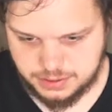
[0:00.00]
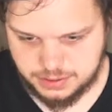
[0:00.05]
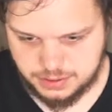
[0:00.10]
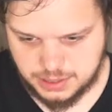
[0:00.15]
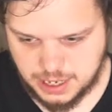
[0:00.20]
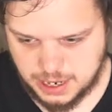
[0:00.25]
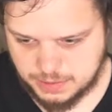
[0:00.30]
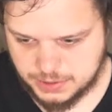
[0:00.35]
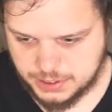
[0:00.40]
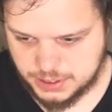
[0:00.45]

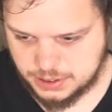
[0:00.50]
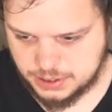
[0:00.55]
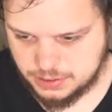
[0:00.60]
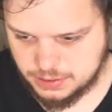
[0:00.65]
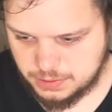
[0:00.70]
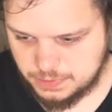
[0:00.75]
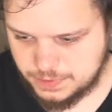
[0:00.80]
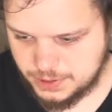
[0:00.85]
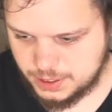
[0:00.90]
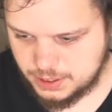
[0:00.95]
that one's
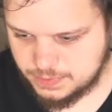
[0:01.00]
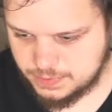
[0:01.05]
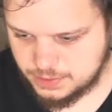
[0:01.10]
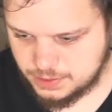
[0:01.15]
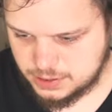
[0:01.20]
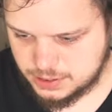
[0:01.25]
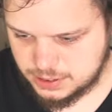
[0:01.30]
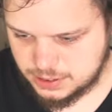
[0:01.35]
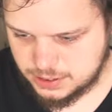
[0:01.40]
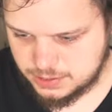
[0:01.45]
Old Faithful
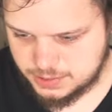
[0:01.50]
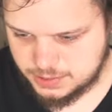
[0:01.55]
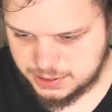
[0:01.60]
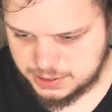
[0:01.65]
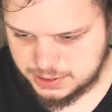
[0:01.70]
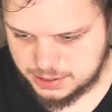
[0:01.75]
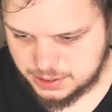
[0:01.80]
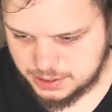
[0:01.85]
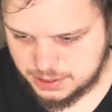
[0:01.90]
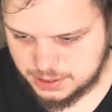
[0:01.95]
dollar
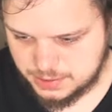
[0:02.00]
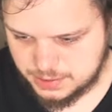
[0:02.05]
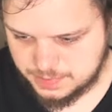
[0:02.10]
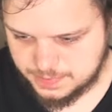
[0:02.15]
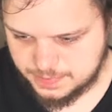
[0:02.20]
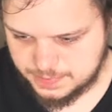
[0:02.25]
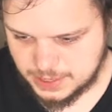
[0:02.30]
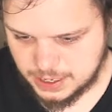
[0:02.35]
right there.